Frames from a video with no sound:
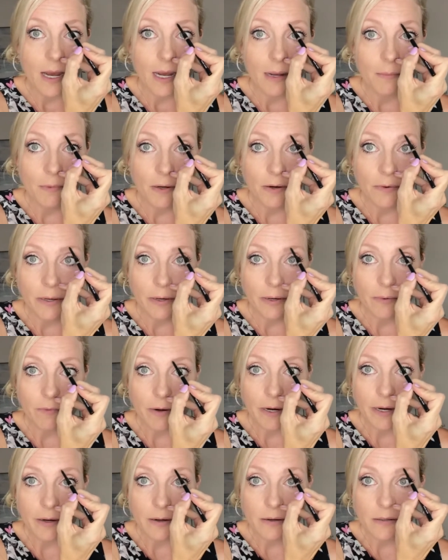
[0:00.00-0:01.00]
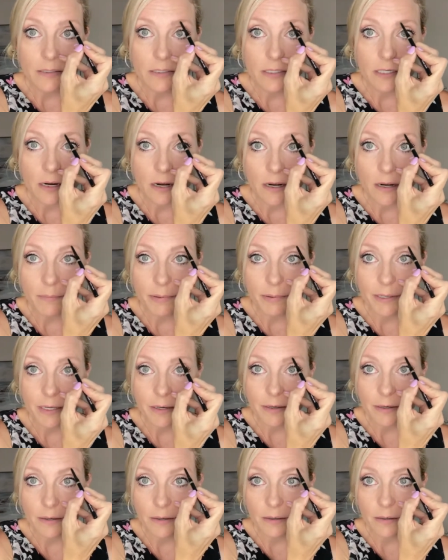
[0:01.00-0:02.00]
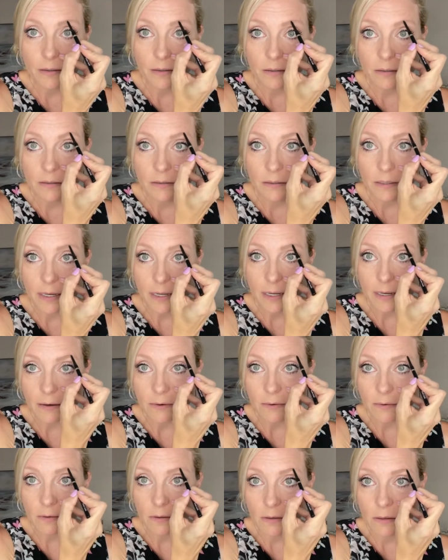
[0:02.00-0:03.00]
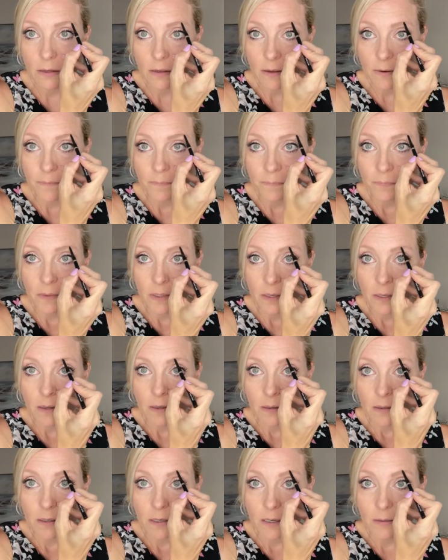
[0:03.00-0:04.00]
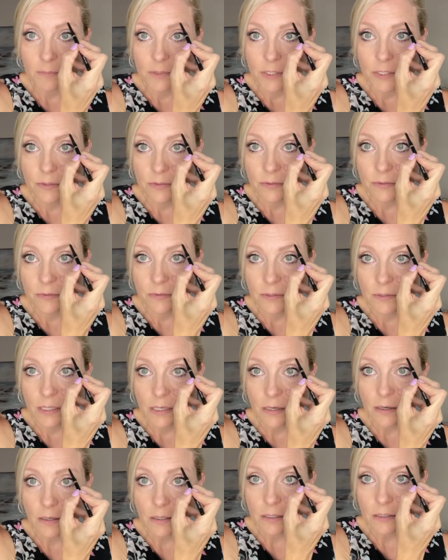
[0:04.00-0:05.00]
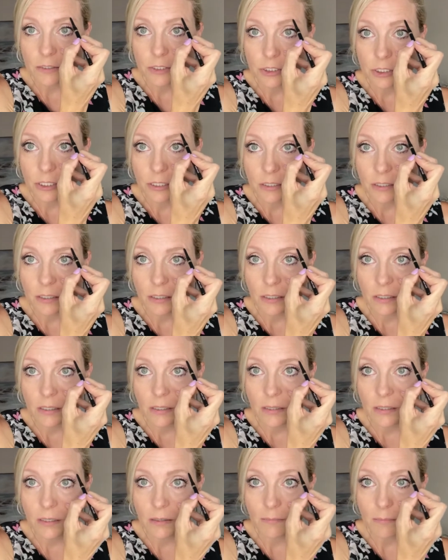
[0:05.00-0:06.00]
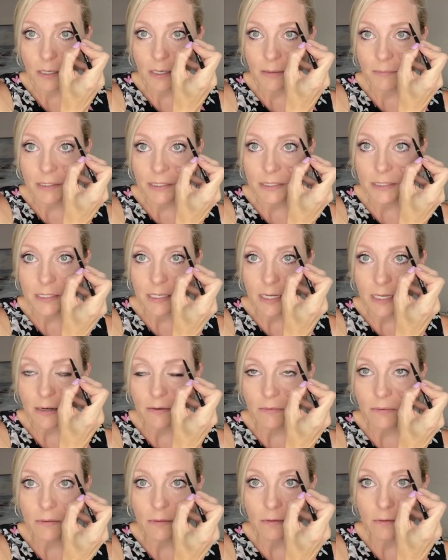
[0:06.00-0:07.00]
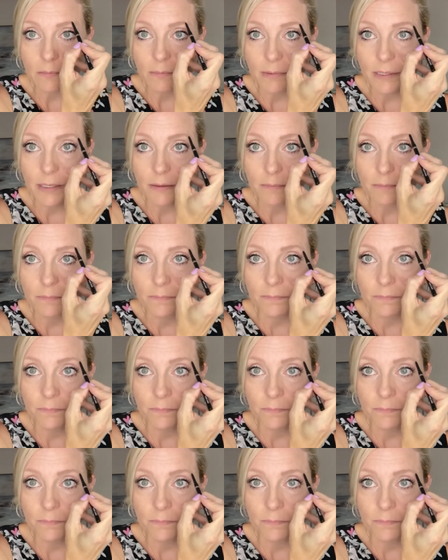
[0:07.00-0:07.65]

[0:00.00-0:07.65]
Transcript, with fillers: I'm going right on top here now up to the arch, and then I'm coming down a little bit.